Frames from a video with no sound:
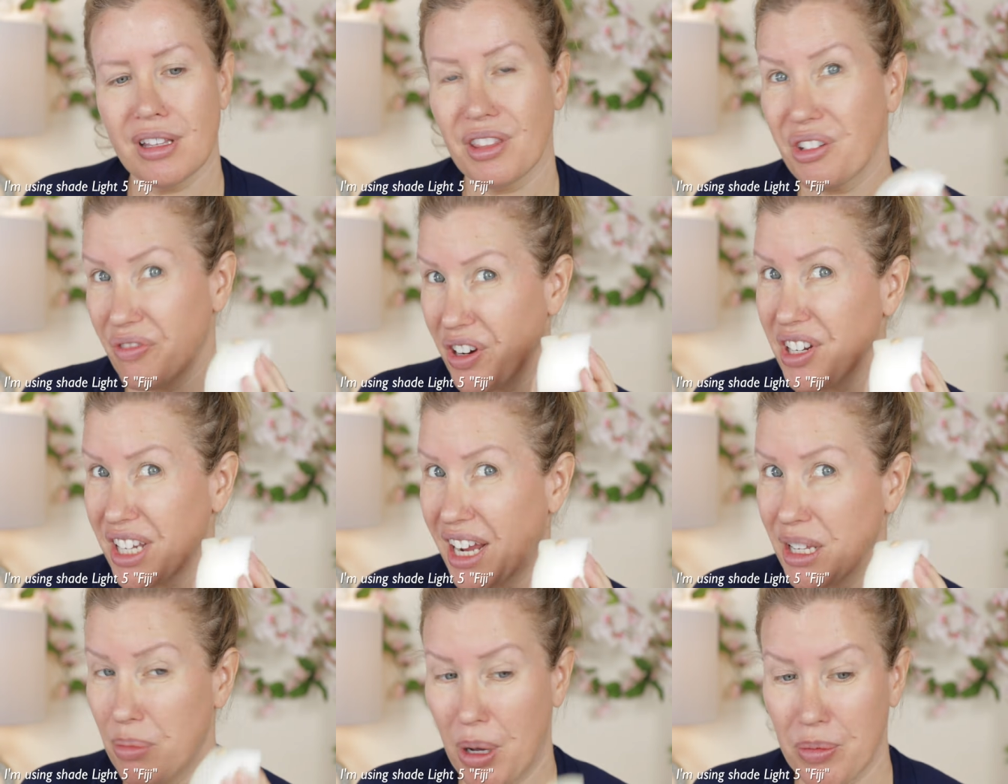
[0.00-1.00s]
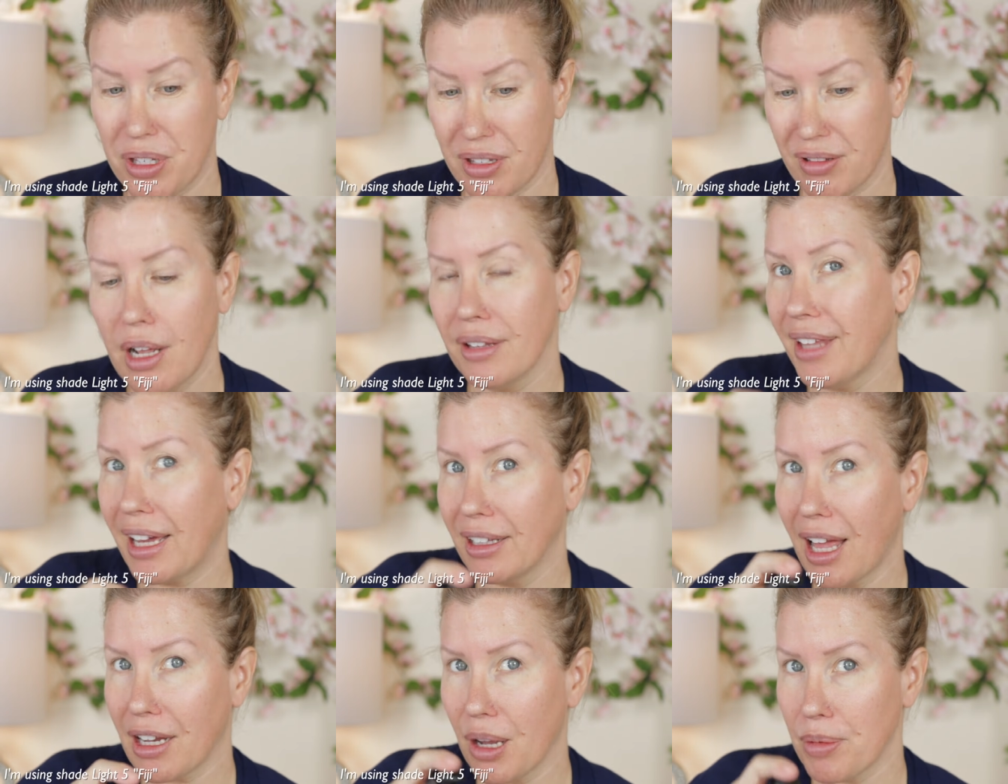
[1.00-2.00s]
They're very tiny pumps. Not a
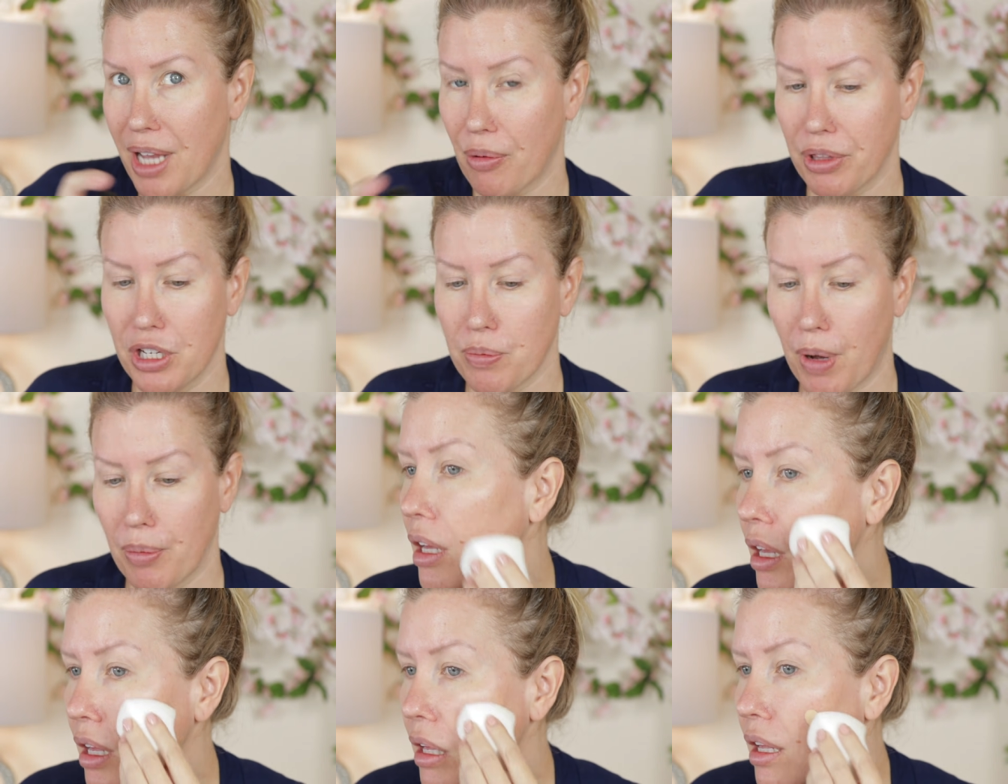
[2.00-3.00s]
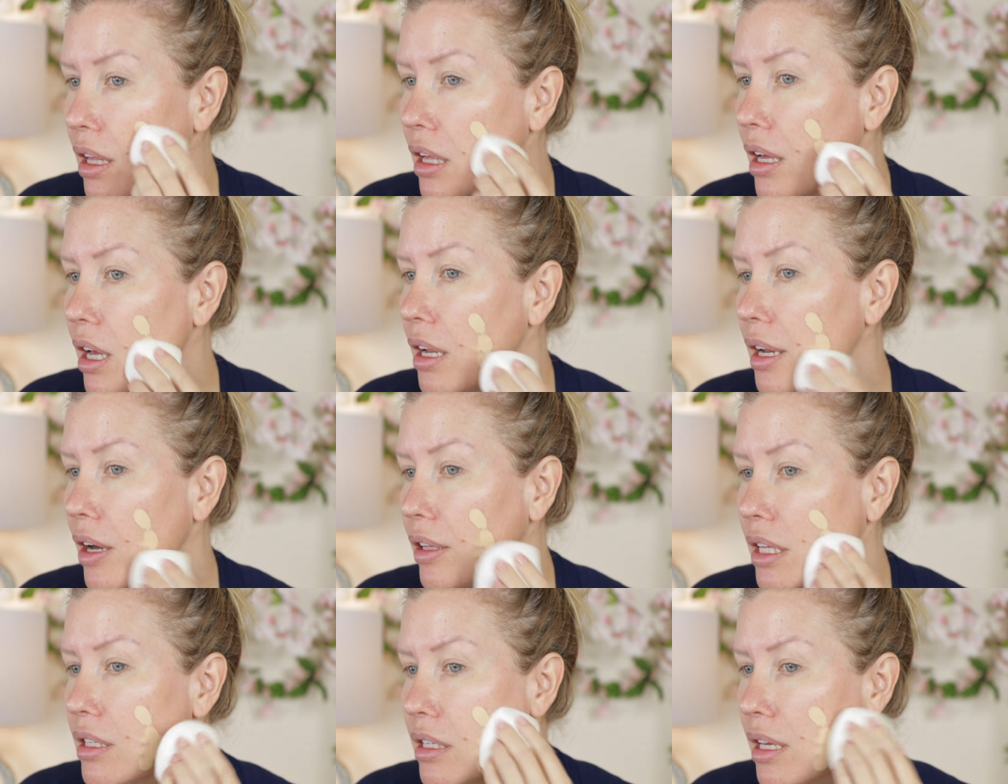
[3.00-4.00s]
lot comes out with each pump. And now
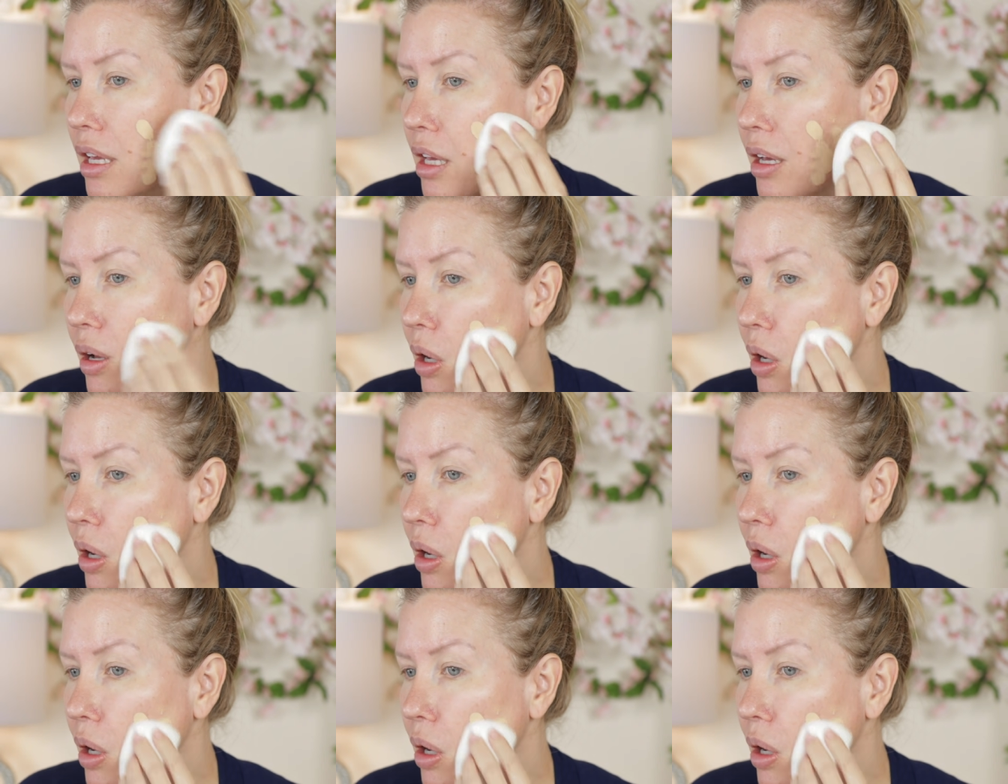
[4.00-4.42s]
let's see.